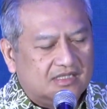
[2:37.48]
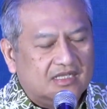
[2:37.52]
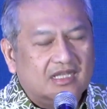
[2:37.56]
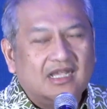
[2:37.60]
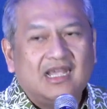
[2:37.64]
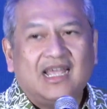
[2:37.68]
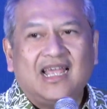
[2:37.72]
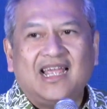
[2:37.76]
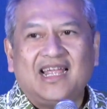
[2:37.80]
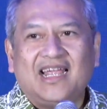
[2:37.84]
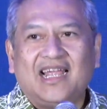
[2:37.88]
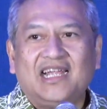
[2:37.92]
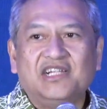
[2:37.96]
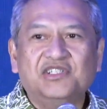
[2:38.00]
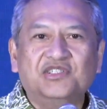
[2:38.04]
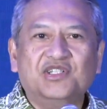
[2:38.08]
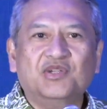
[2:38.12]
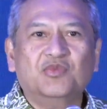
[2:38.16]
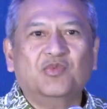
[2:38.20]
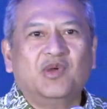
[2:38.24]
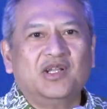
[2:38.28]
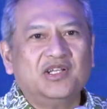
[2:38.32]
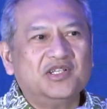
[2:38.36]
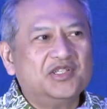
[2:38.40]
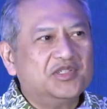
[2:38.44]
Actually,
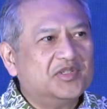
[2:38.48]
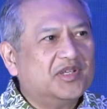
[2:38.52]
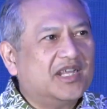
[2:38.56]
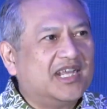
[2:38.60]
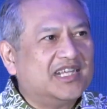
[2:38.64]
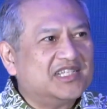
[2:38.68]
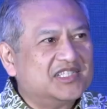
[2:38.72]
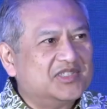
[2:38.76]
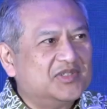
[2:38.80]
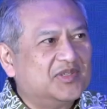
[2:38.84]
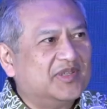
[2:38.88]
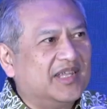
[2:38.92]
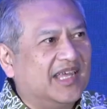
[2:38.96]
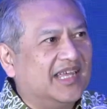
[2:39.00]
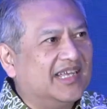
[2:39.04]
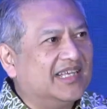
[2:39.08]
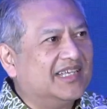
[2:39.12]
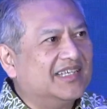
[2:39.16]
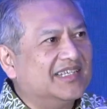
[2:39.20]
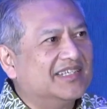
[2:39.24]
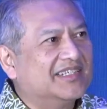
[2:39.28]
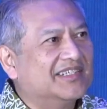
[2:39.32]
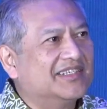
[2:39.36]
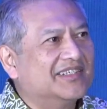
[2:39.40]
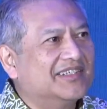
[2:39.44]
why don't you guys do that?
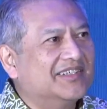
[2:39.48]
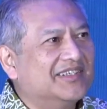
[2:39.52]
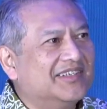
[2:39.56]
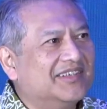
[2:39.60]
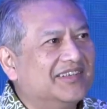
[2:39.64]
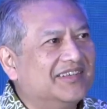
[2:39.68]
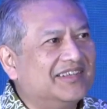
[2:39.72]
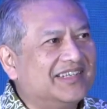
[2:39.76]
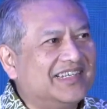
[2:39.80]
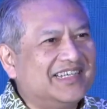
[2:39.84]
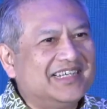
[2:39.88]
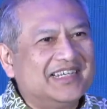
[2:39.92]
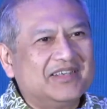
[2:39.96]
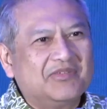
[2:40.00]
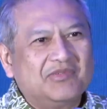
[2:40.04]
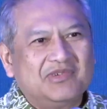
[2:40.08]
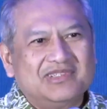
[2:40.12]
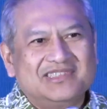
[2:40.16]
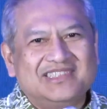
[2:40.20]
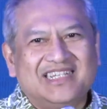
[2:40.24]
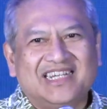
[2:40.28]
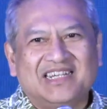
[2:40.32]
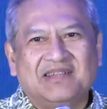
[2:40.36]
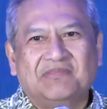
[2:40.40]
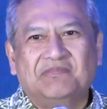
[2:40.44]
Okay? Well,
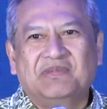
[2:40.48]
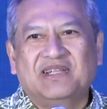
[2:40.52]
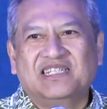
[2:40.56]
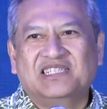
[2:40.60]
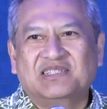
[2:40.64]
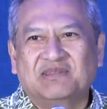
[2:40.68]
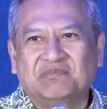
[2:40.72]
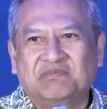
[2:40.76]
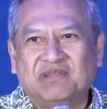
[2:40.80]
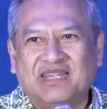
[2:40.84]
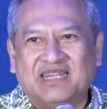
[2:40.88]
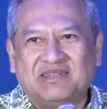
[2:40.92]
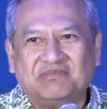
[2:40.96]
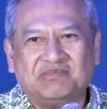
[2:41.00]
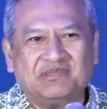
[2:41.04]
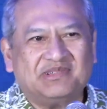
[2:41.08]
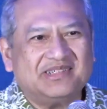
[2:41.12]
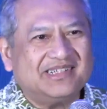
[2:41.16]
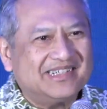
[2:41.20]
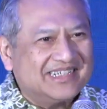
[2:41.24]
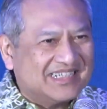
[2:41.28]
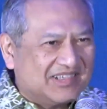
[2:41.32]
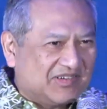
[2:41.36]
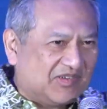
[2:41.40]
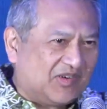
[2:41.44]
take a piece of paper
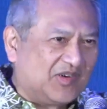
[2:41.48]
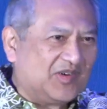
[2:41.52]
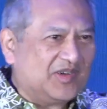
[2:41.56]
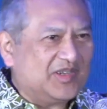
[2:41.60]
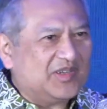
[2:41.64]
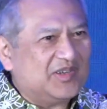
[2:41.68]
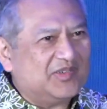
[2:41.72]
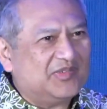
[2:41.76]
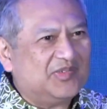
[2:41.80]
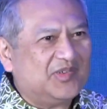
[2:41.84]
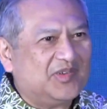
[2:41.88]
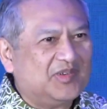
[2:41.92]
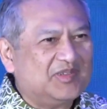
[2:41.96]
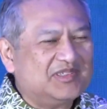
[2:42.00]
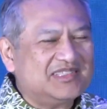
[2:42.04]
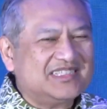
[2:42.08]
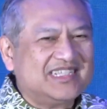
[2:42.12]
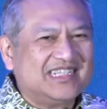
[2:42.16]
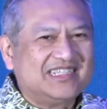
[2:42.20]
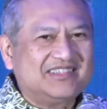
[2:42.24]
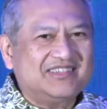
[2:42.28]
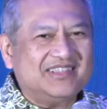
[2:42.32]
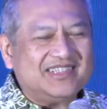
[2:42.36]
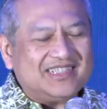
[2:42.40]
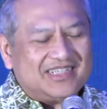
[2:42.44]
or your phone,
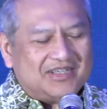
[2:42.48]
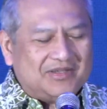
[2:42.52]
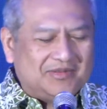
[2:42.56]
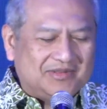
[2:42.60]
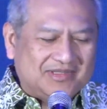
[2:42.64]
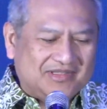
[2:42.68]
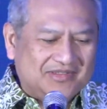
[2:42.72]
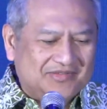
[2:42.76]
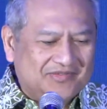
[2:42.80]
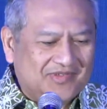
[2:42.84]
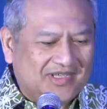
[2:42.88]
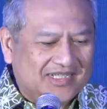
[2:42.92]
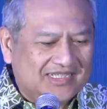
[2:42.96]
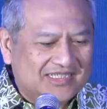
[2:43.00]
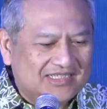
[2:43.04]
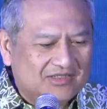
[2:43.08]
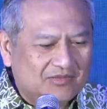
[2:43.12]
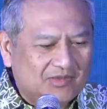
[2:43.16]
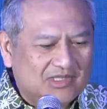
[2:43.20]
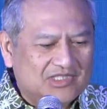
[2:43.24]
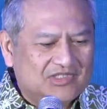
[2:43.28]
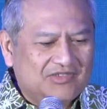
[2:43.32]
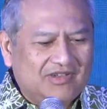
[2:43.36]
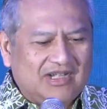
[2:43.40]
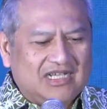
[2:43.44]
etc. You know, fine.
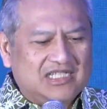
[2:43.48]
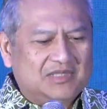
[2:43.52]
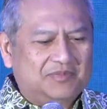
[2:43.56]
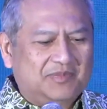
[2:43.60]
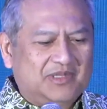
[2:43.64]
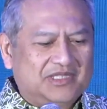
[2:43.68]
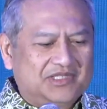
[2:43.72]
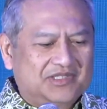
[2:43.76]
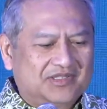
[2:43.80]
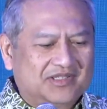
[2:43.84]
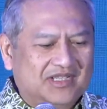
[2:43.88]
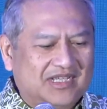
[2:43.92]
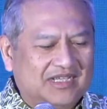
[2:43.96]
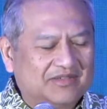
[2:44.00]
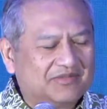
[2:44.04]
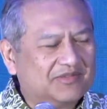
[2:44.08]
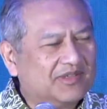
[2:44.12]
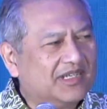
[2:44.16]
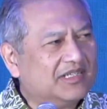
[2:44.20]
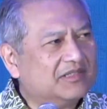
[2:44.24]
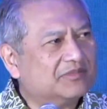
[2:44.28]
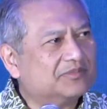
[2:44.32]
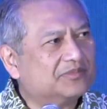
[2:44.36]
What's your aspiration in life, right?